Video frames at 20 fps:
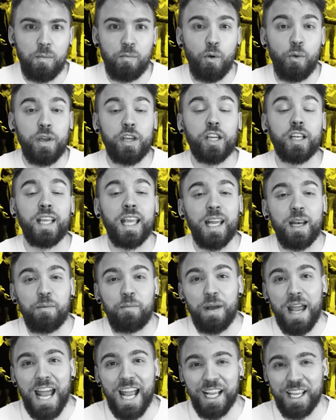But we could get
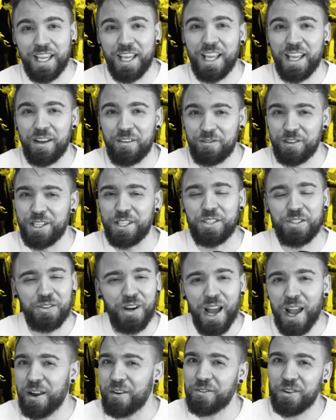it back if we
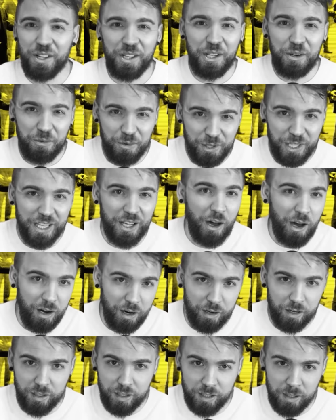try really, really
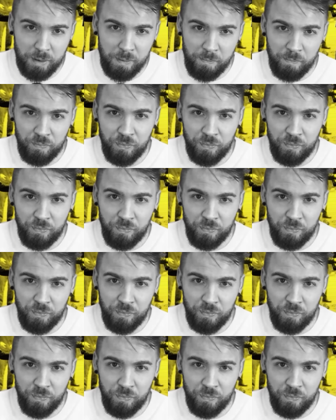hard.